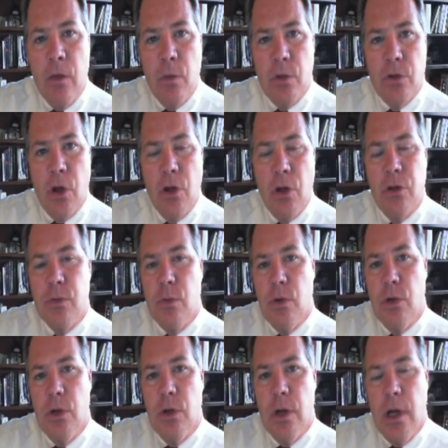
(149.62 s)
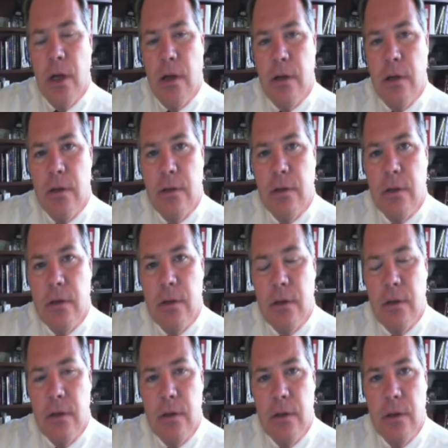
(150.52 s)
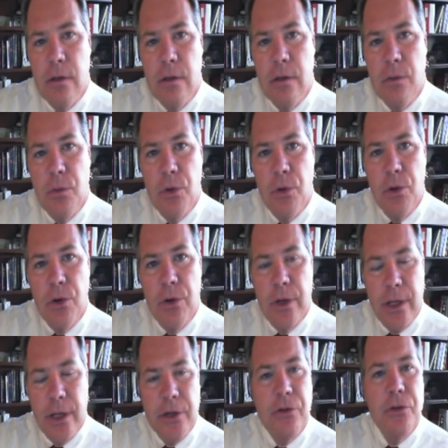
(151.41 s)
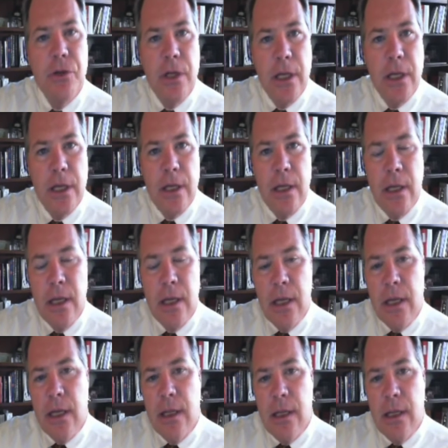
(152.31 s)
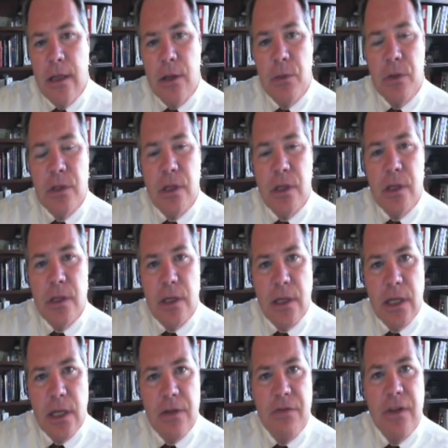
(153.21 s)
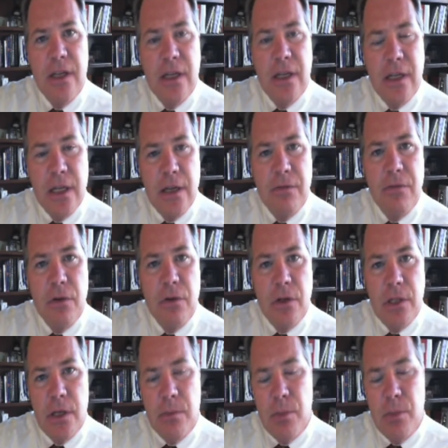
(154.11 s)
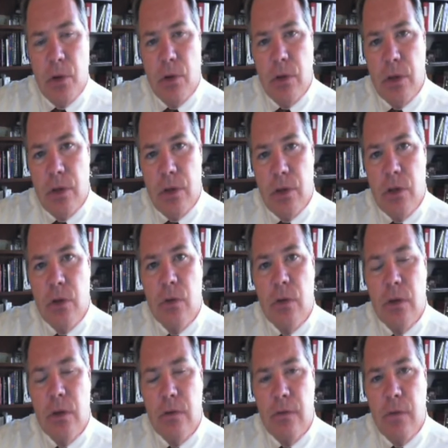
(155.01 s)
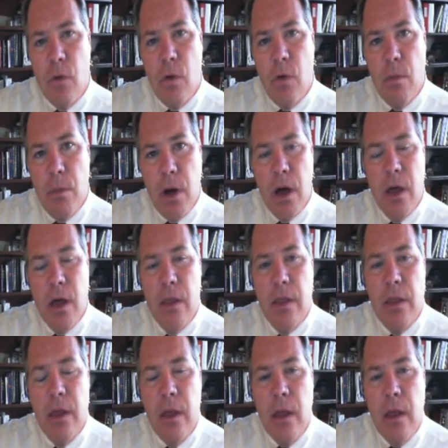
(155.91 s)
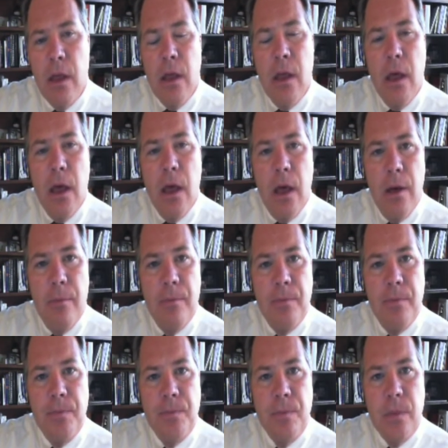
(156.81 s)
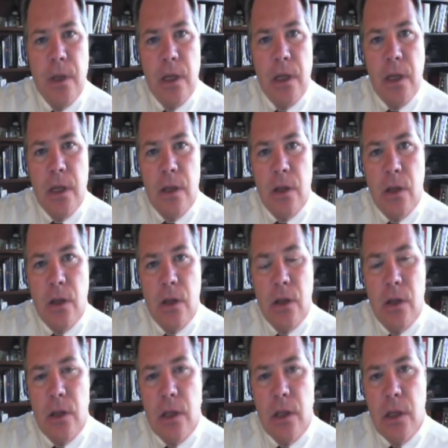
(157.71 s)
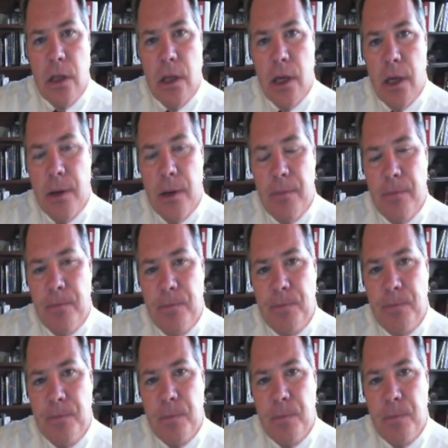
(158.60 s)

The results were uh, were interesting in that there was a significant difference at both the two and the four month um, in the the, um,